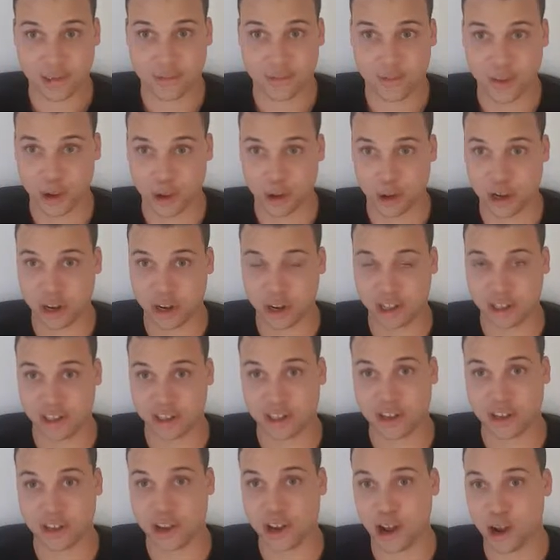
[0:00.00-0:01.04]

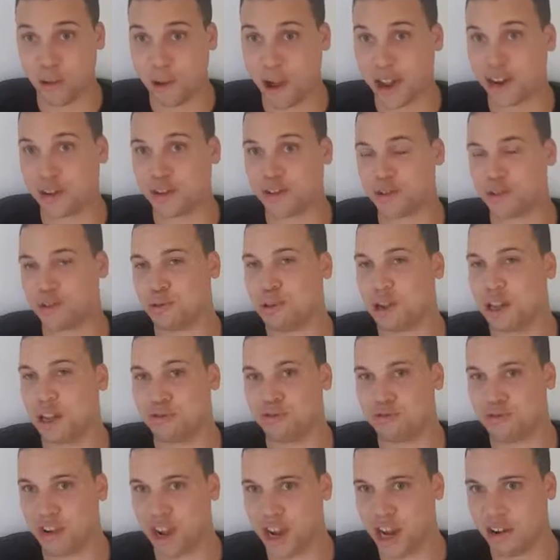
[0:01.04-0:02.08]
Focus No Angel,
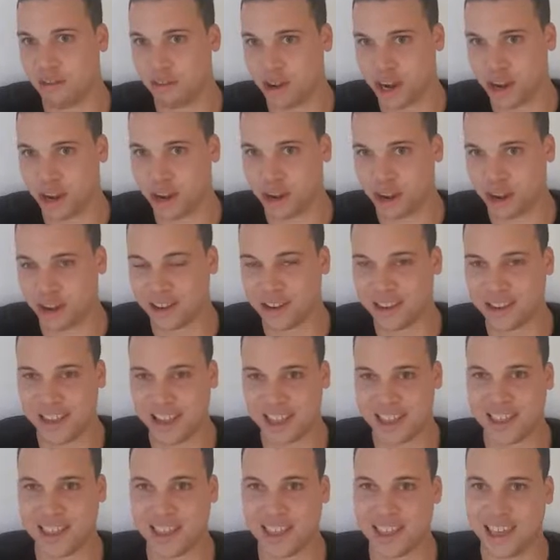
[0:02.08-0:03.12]
is really, really good.
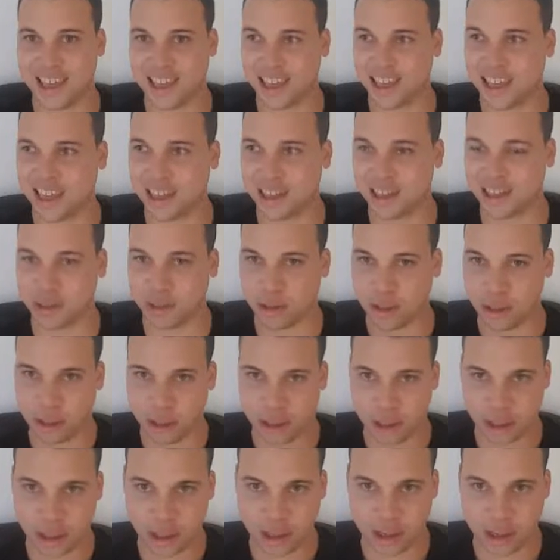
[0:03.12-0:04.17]
This is
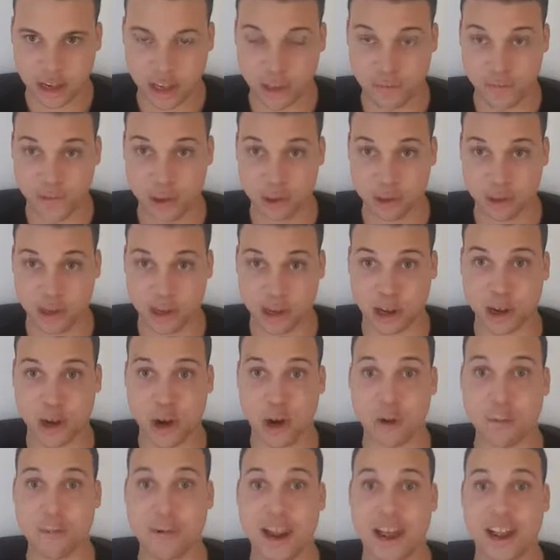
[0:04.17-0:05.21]
this feels like a
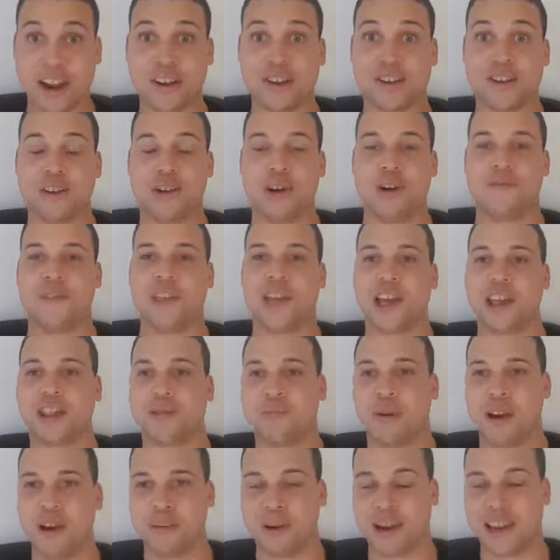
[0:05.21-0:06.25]
culmination of the
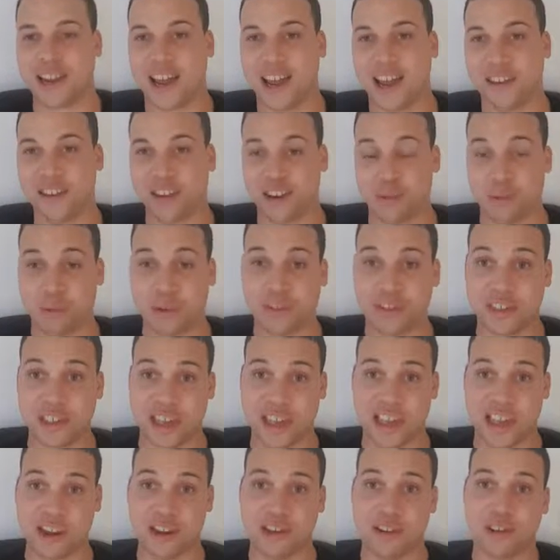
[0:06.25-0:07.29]
experimentation we've
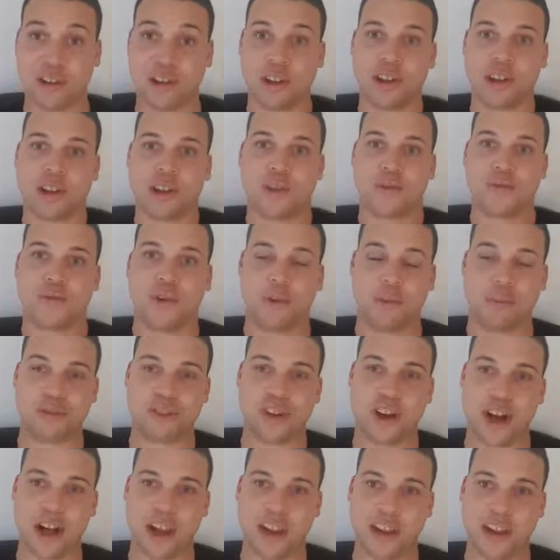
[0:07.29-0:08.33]
seen from
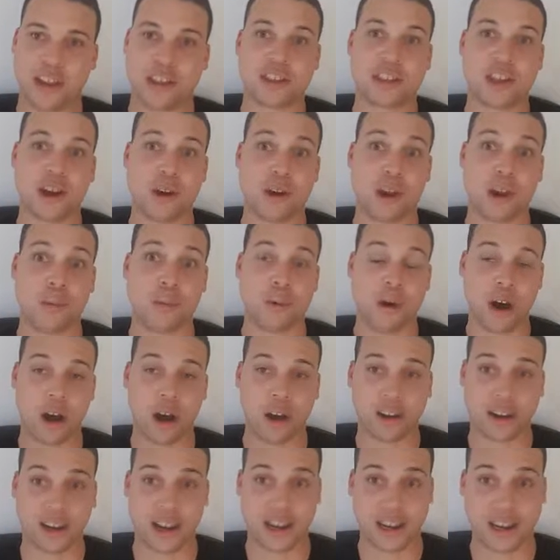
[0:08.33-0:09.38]
Charli's solo
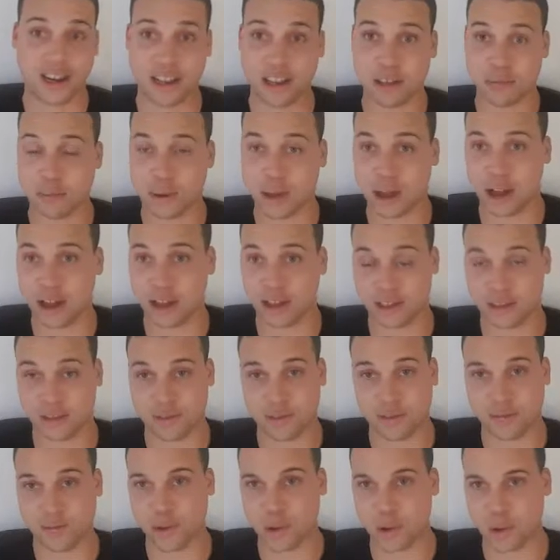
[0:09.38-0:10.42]
work in these
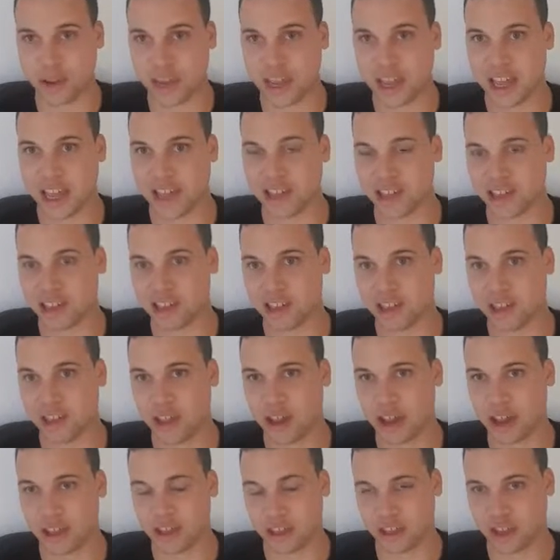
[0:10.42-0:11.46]
past four years since her
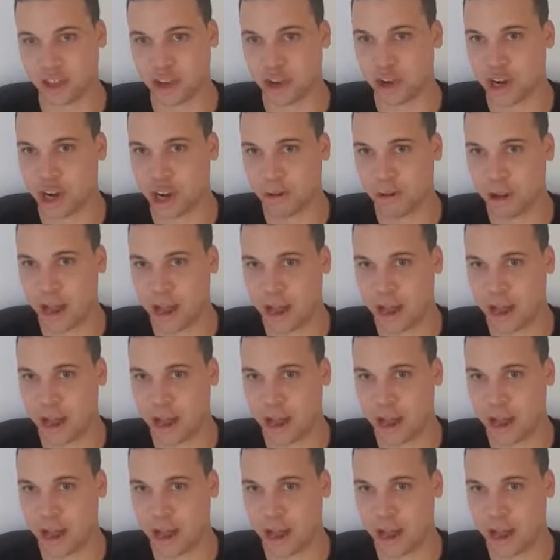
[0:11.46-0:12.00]
last studio